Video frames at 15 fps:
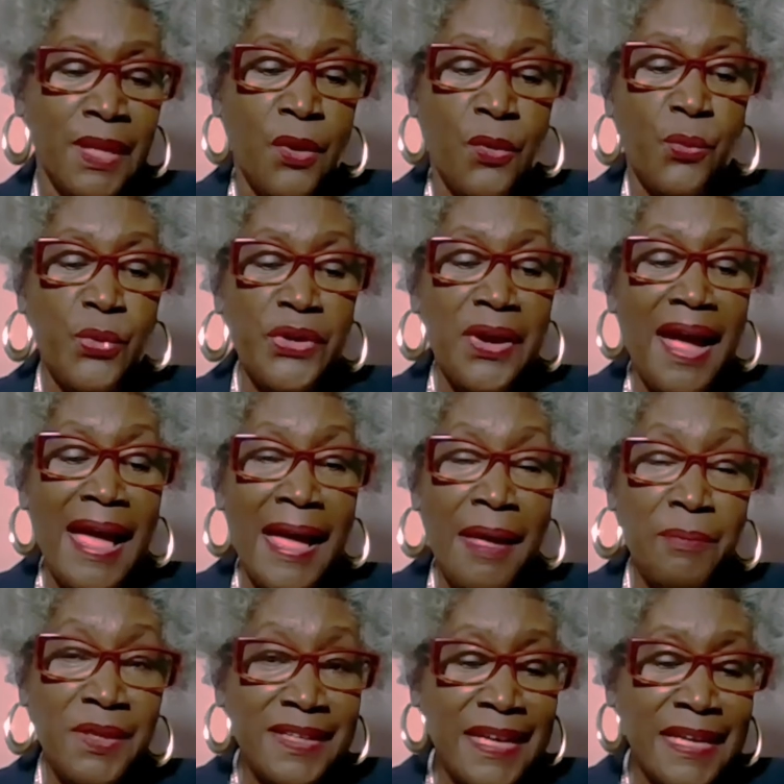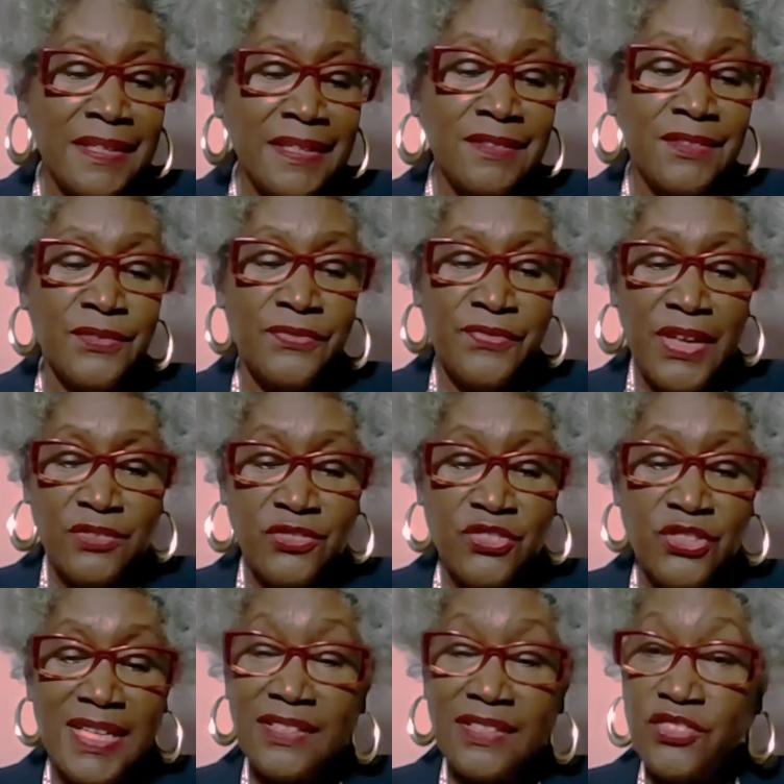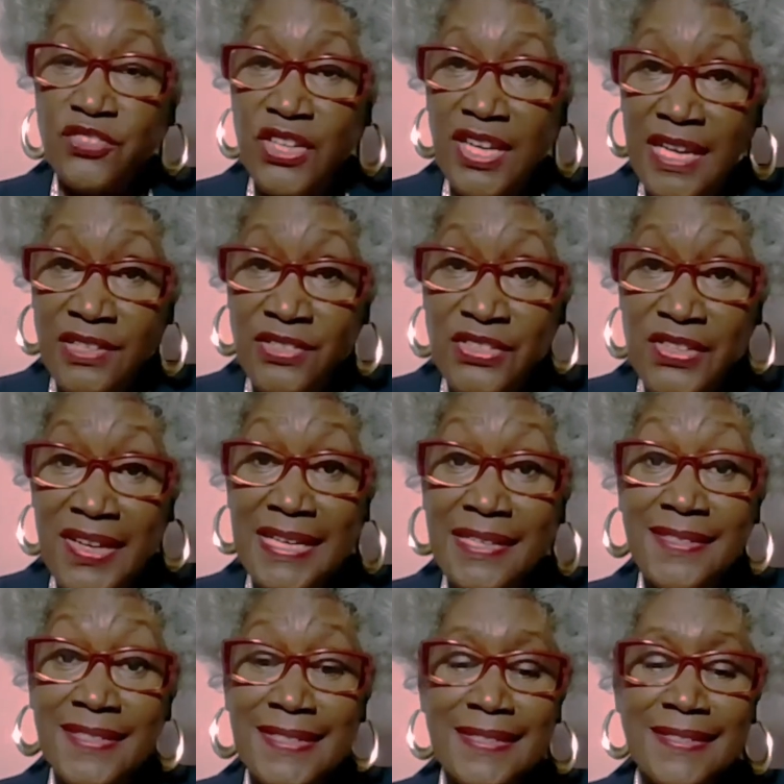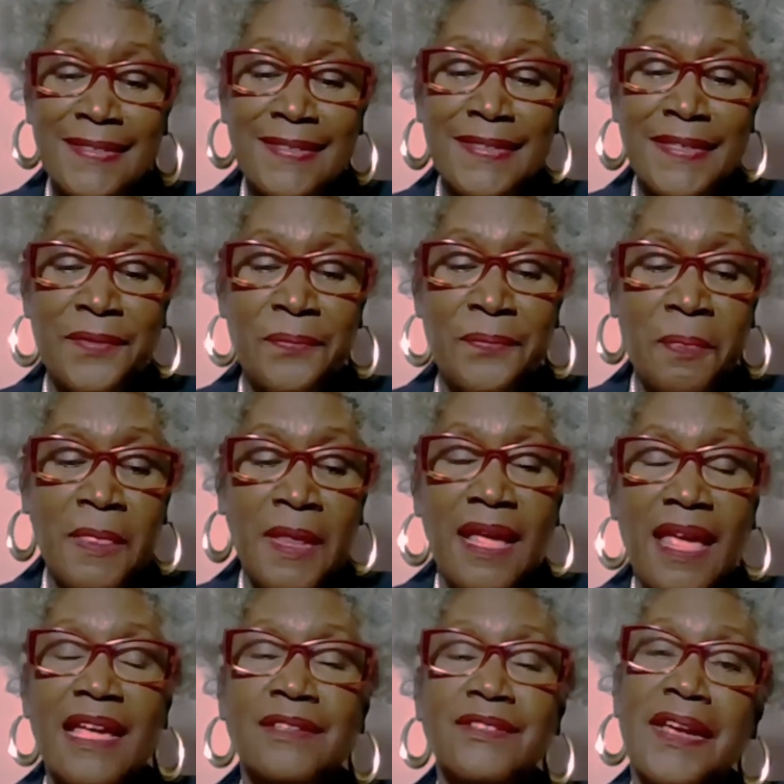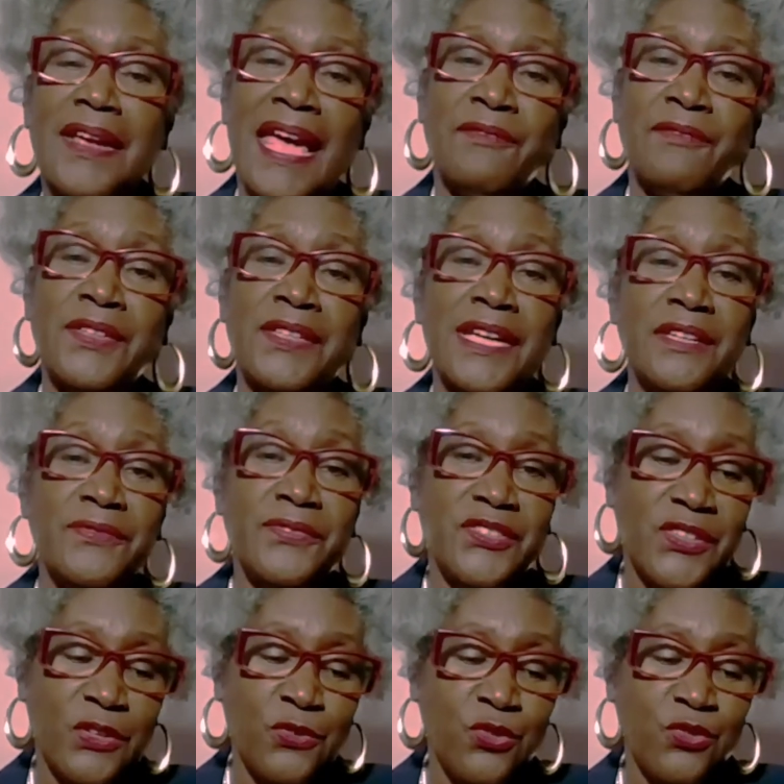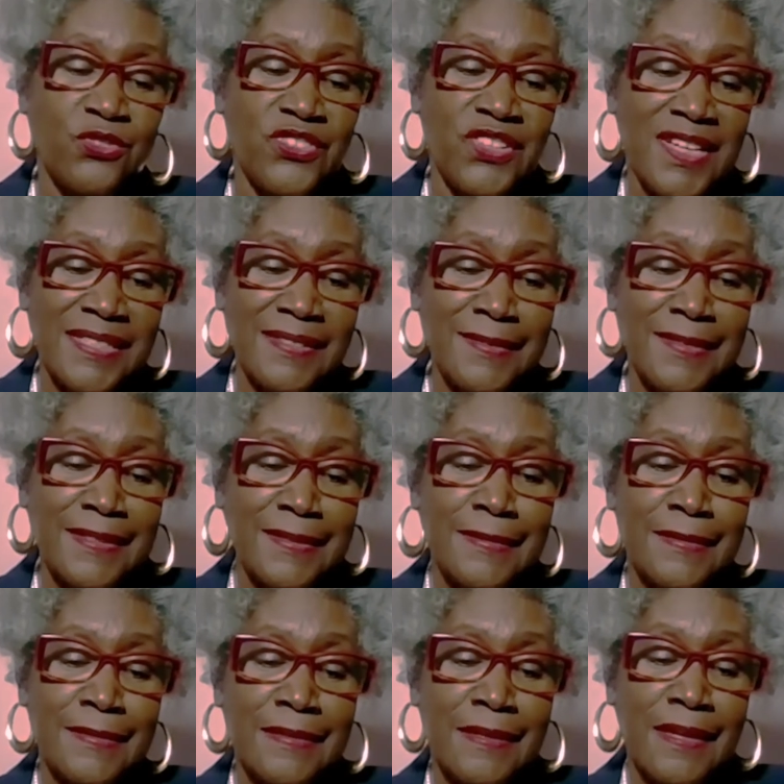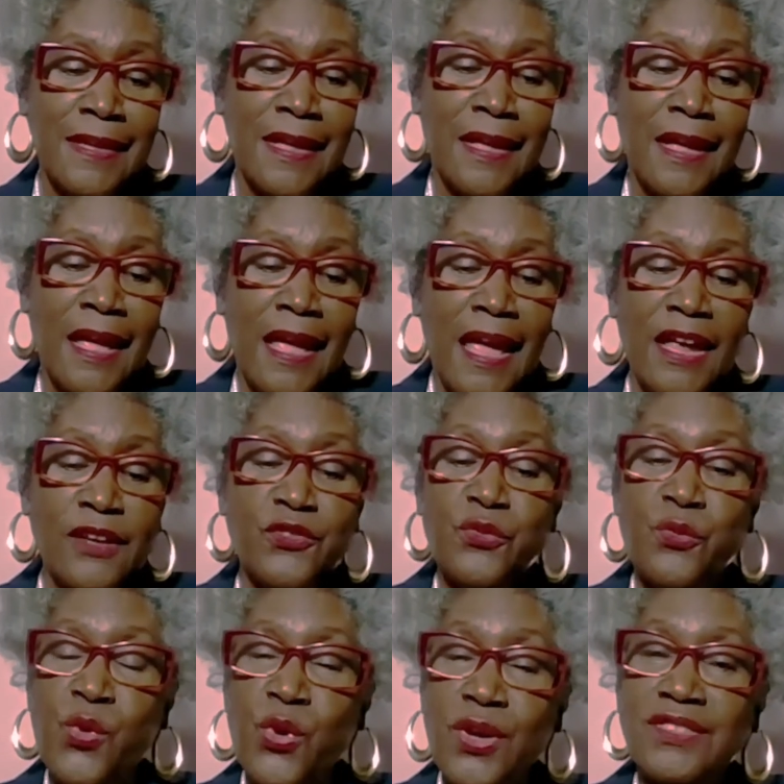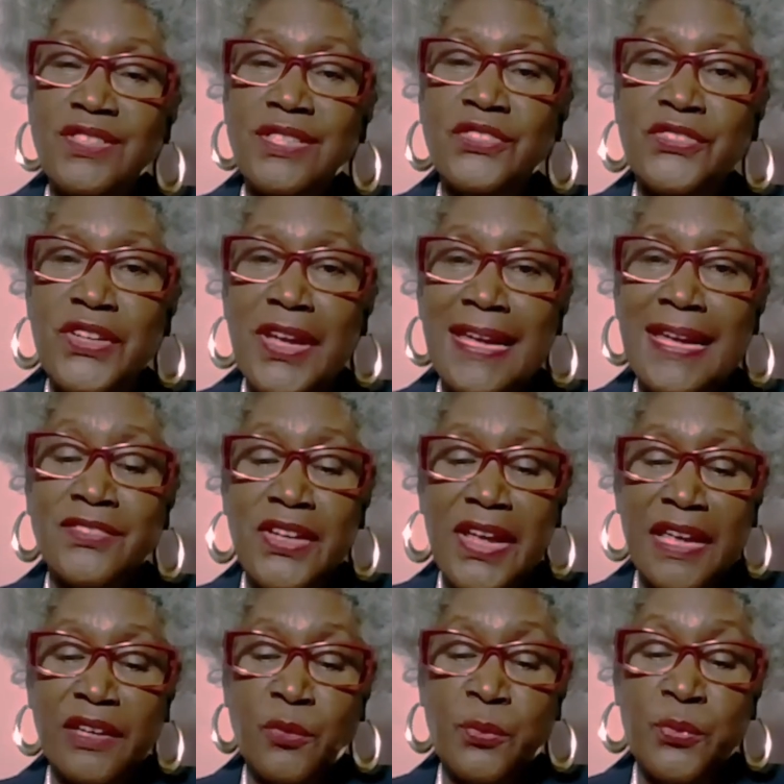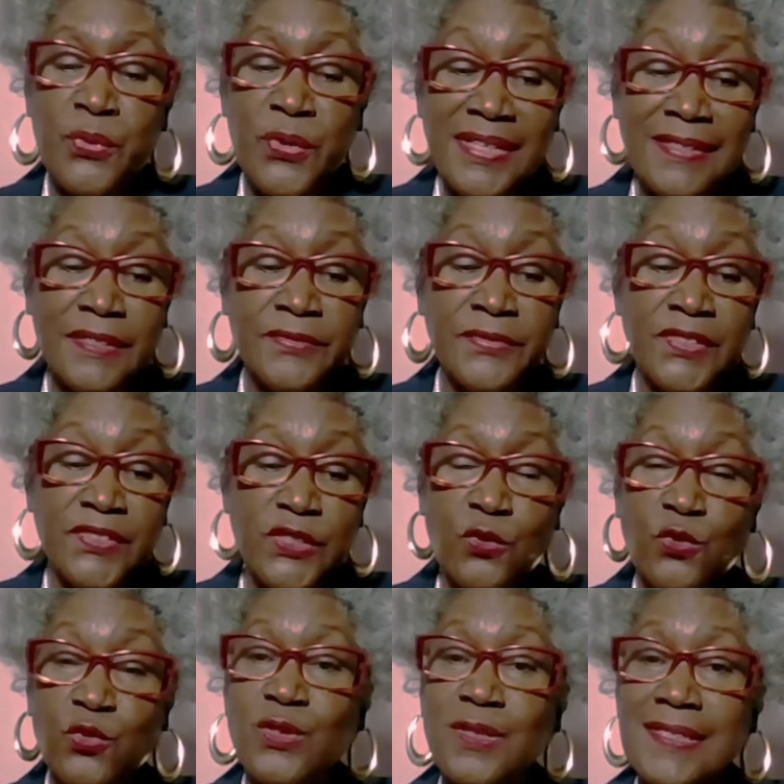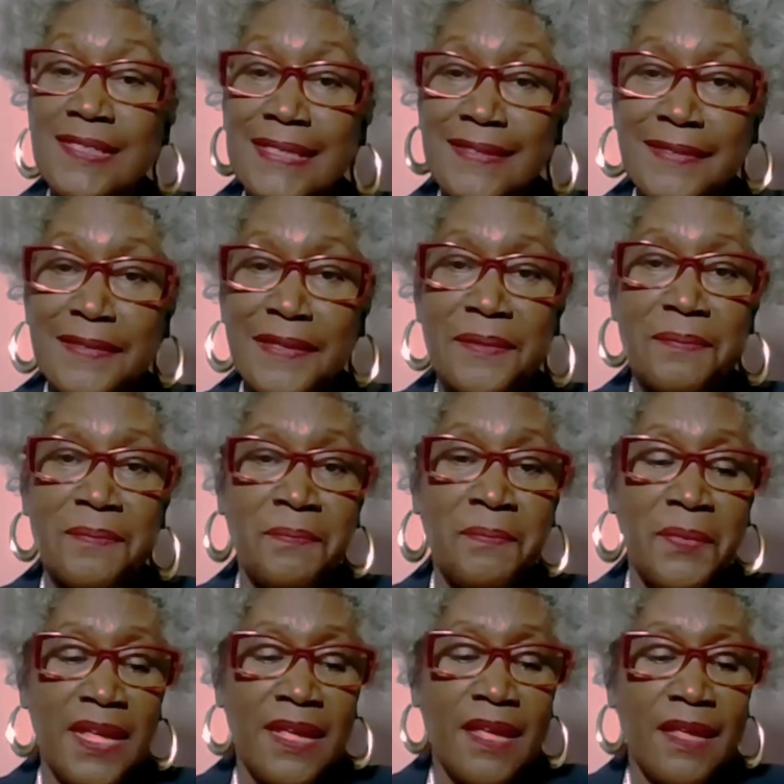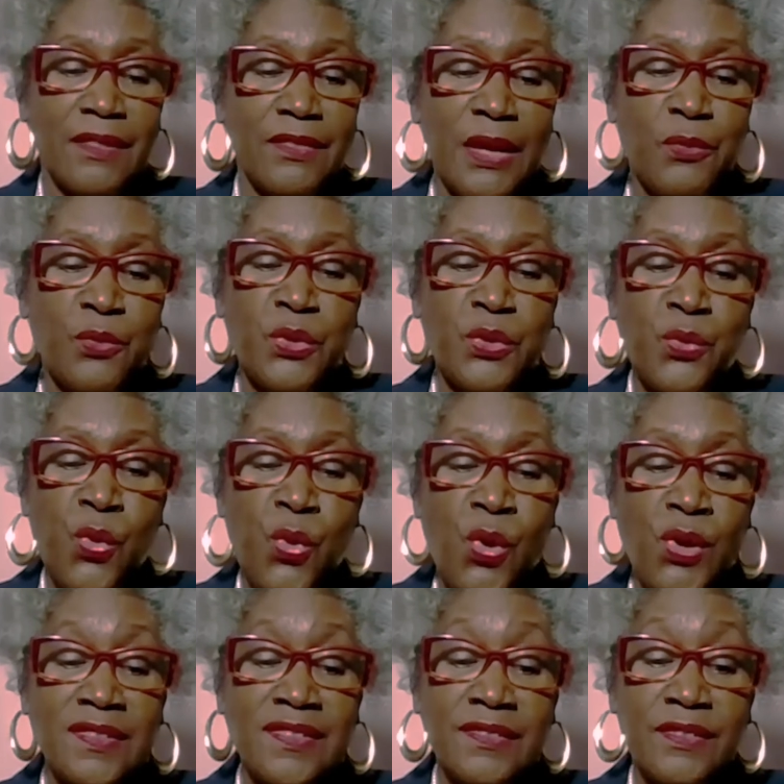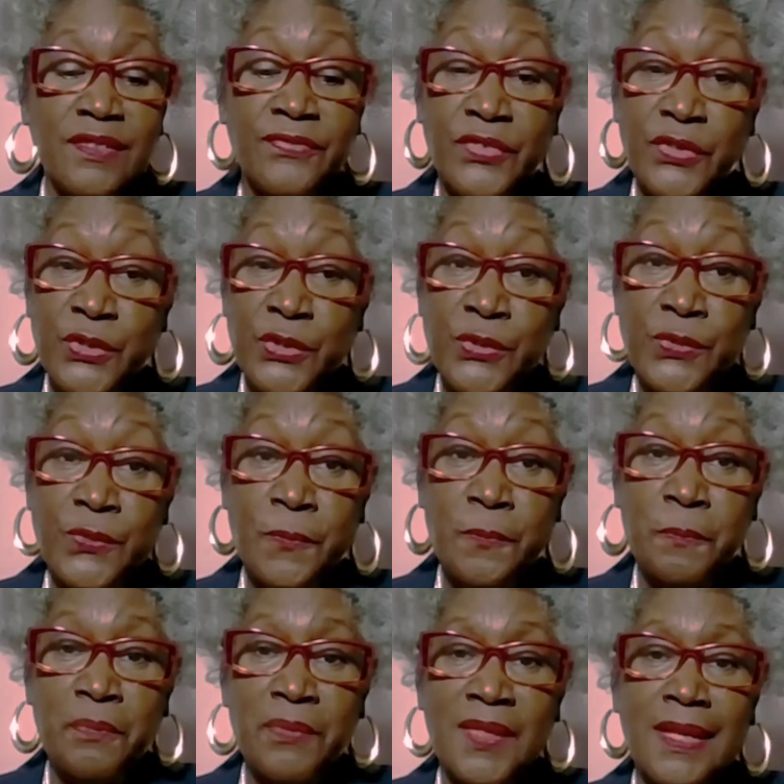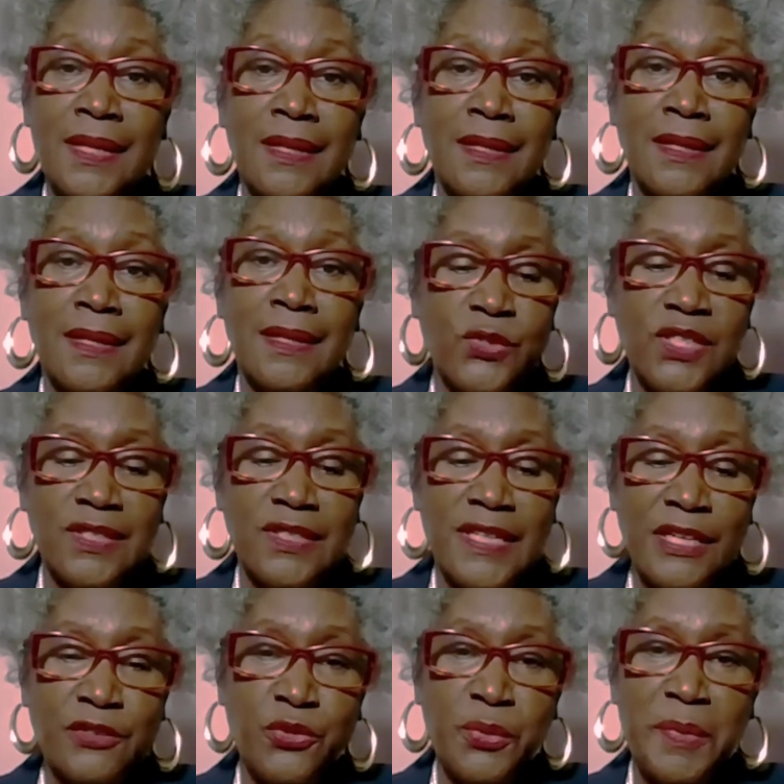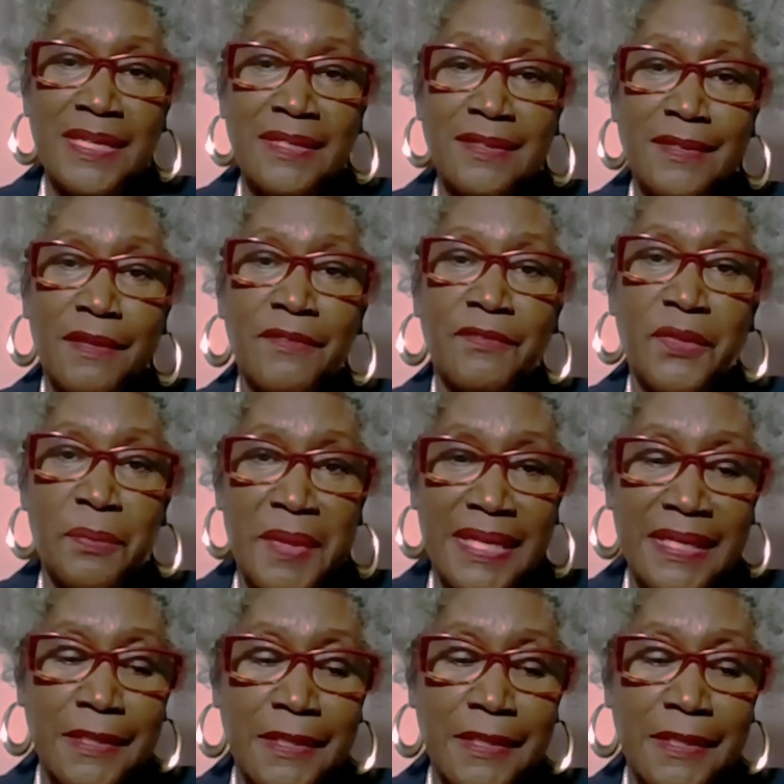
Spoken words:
We're obligated to function as change agents and to advocate for social justice and to work to change an oppressive social system that rewards the few to the detriment of the many.